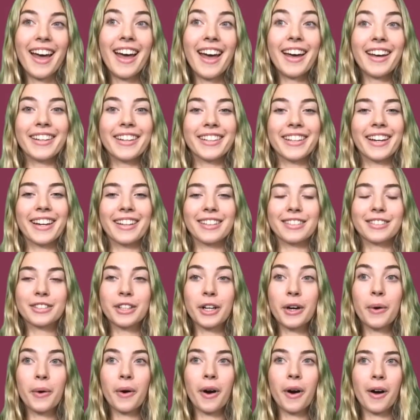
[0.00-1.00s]
Yeah,
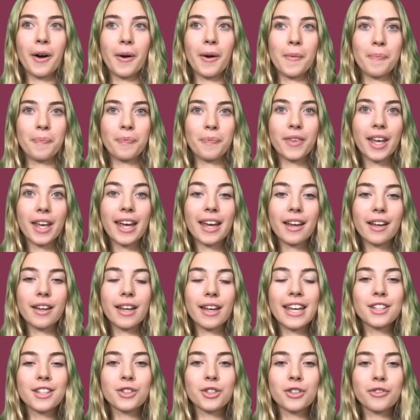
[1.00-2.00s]
so
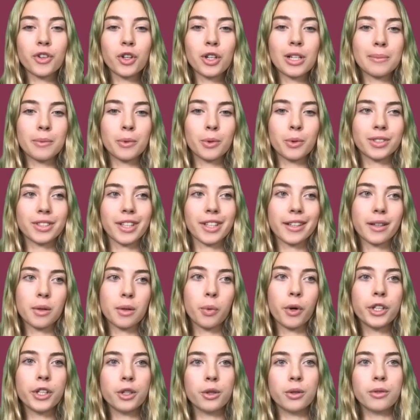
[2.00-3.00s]
indoor volleyball is like
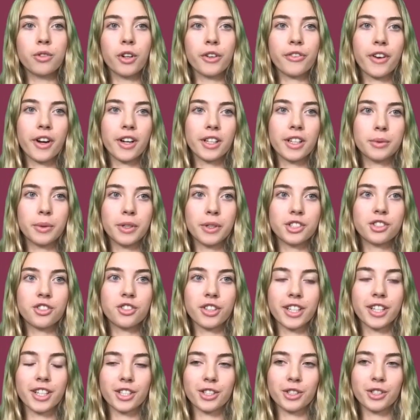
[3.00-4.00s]
what you would refer to as
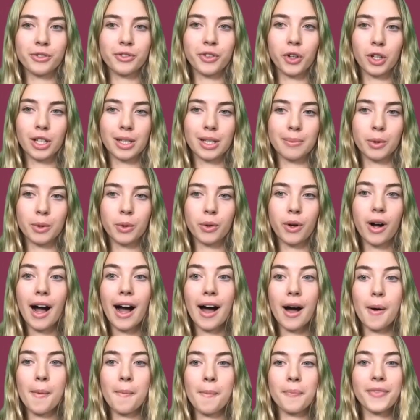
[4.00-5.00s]
traditional volleyball.
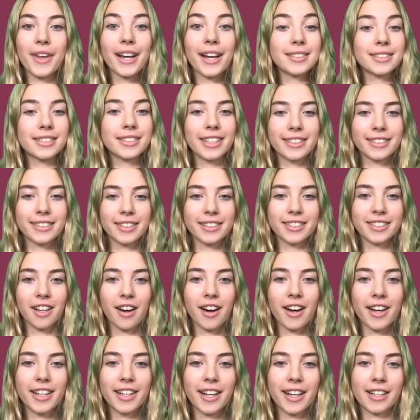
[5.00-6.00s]
That's
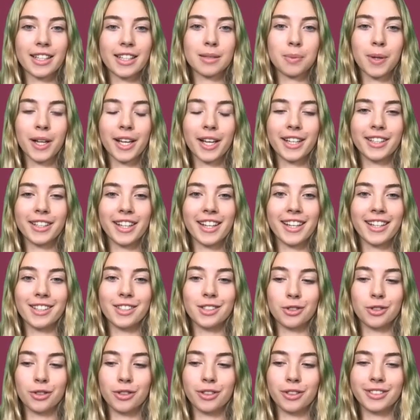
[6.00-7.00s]
six-a-side and it's played
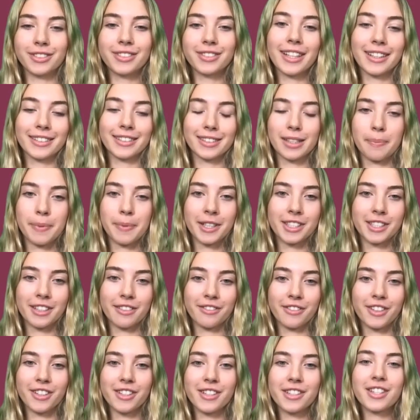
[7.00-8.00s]
indoors. That's the big
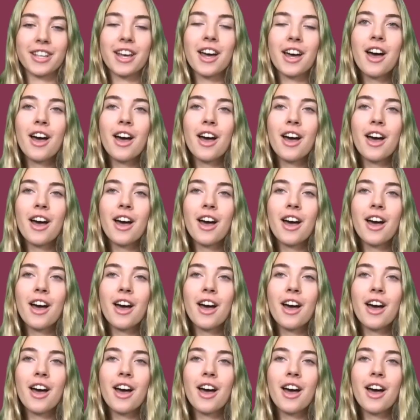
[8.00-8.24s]
difference.